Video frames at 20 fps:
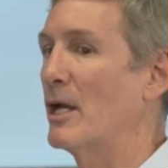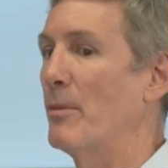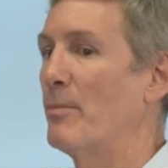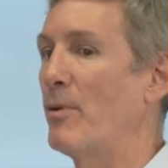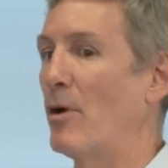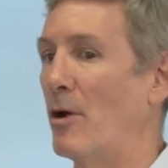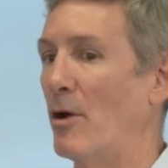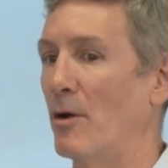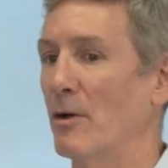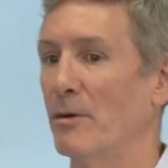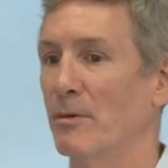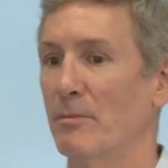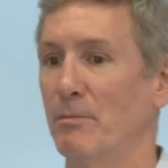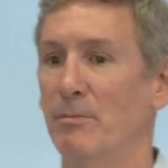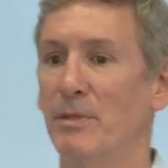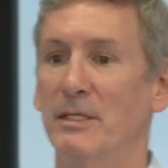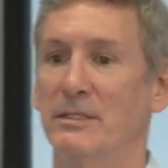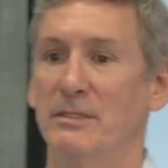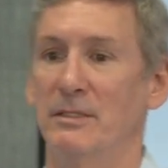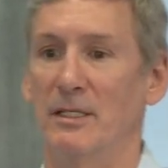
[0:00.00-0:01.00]
up our
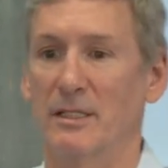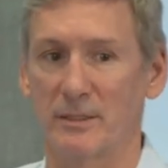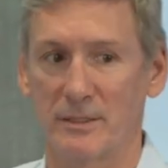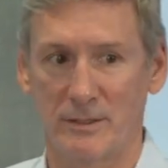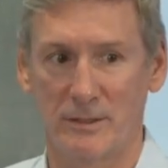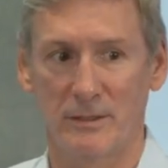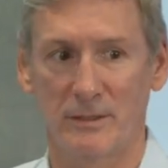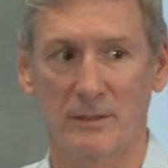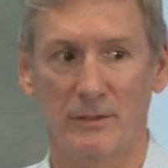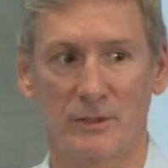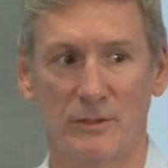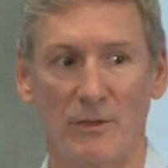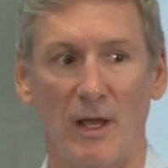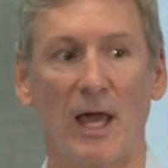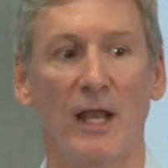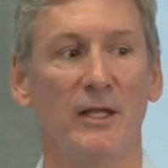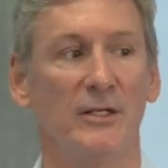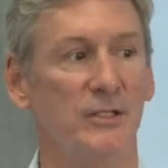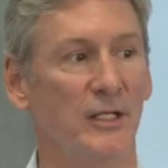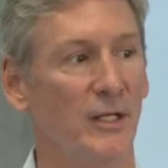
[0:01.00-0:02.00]
business
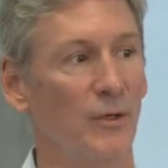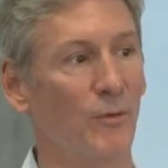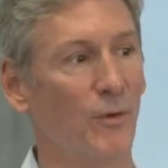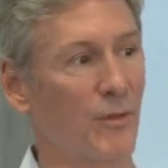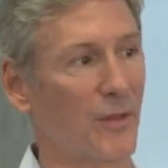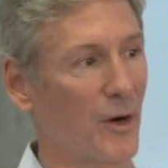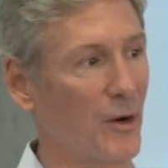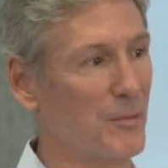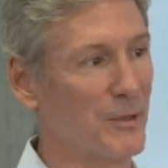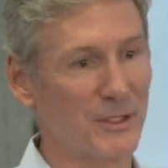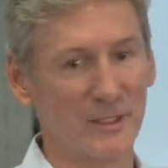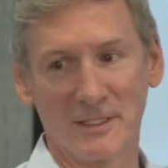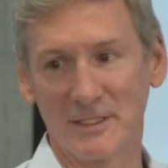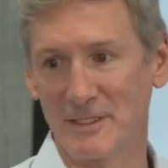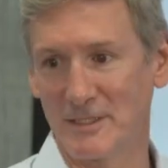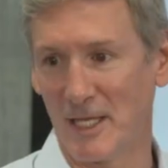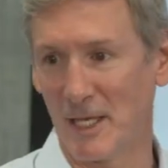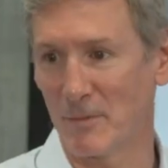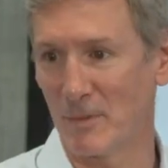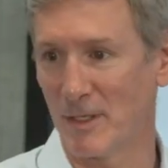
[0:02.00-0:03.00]
strategy with our mission
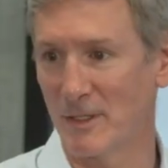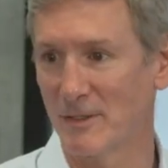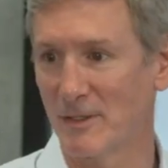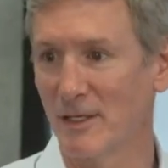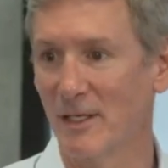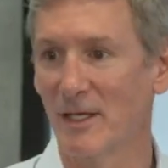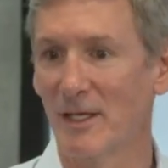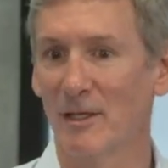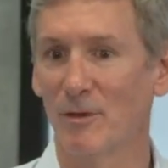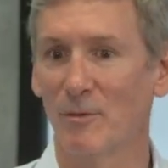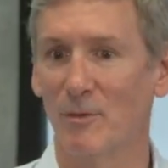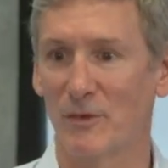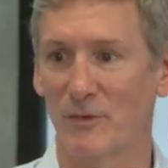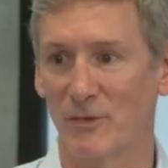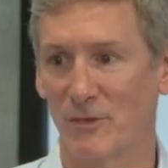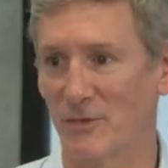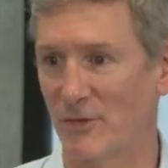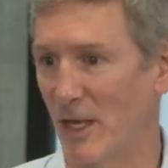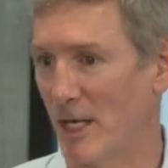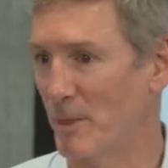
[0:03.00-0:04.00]
statement with
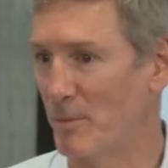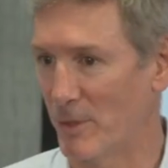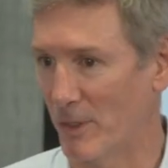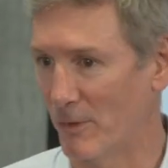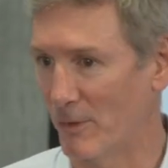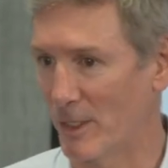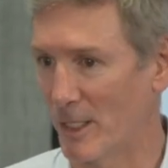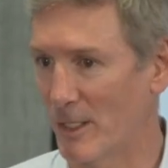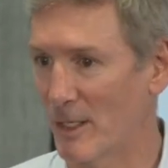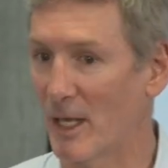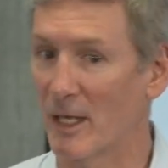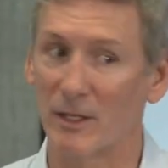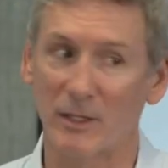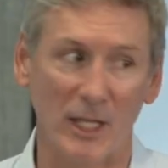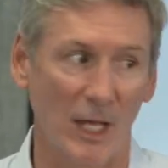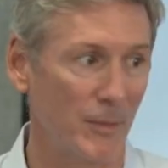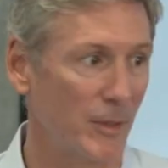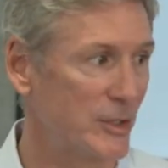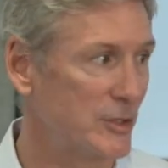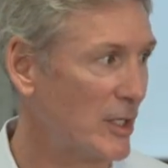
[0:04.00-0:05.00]
sustainability. And
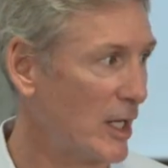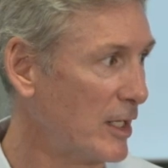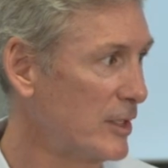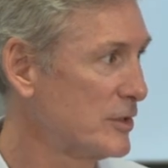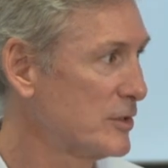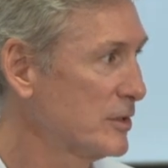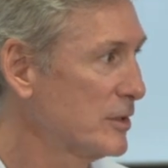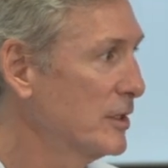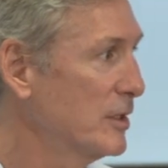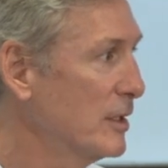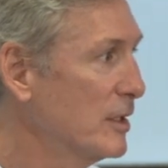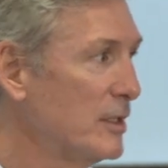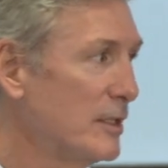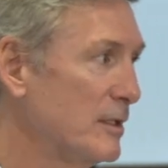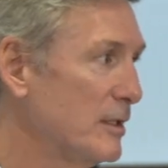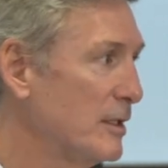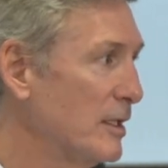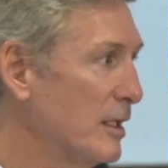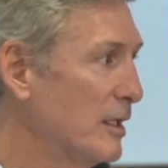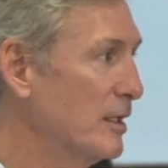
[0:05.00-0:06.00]
climate change
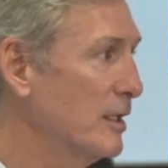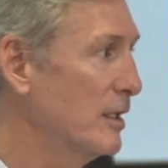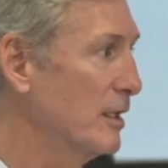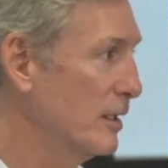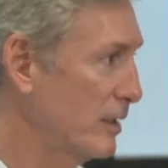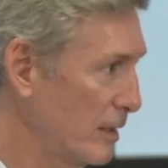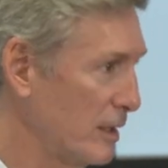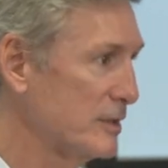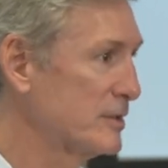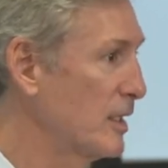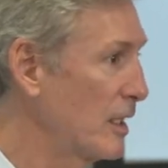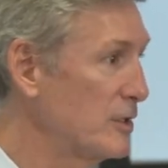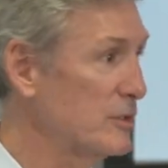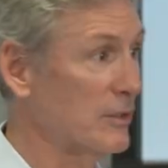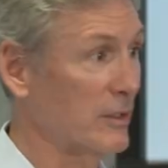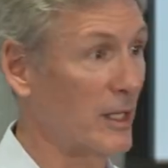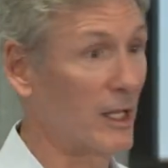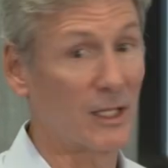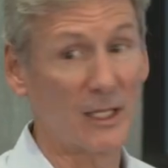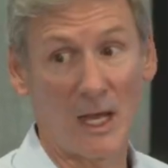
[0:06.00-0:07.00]

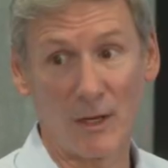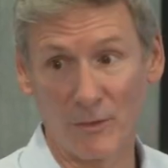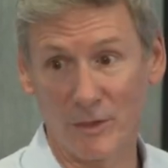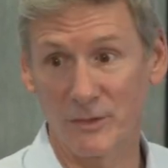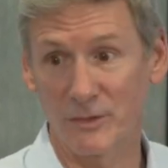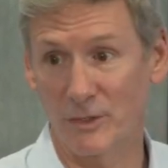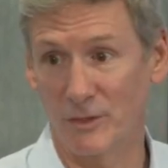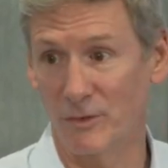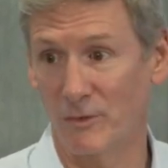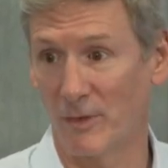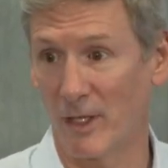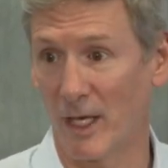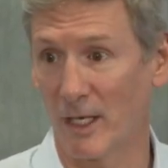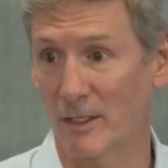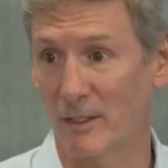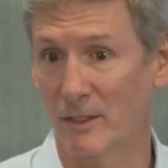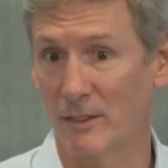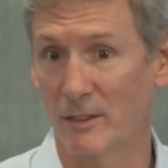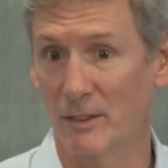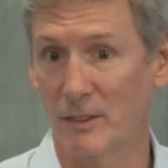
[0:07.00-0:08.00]
essentially allowed us to do that.
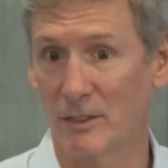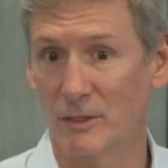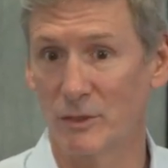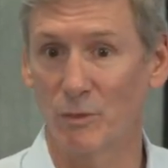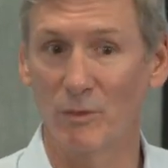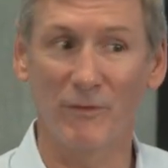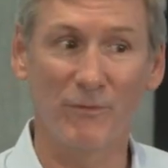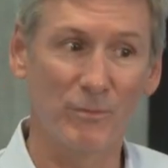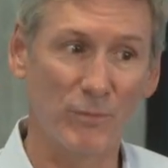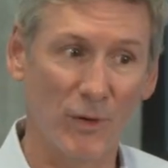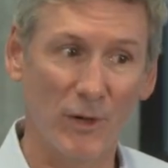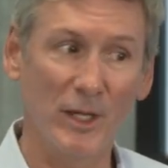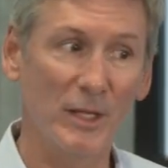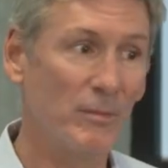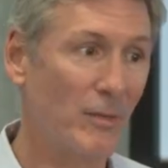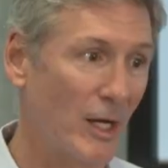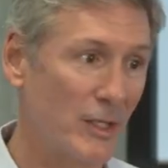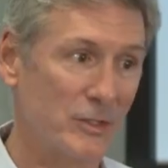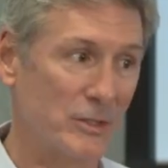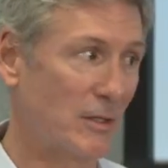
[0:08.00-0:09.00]
So we've pretty
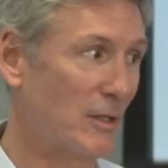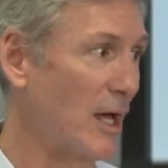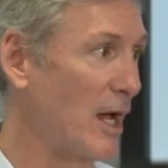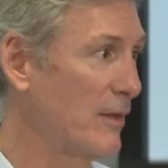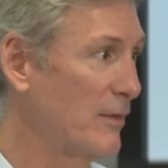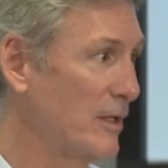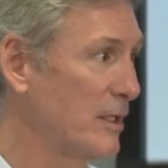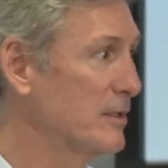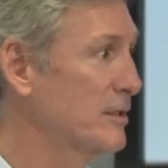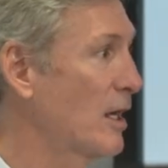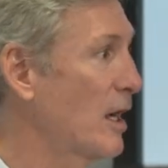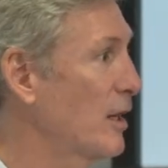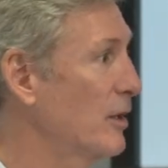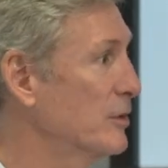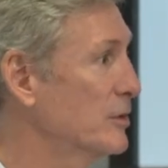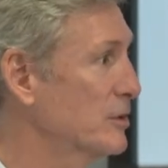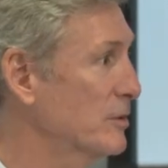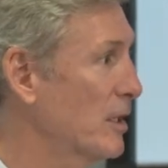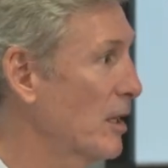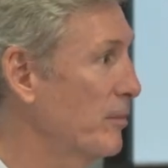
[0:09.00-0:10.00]
much aligned the
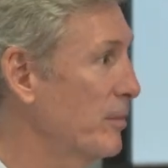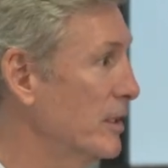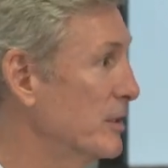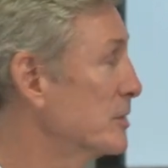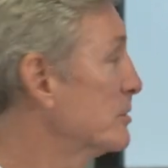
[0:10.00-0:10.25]
entire company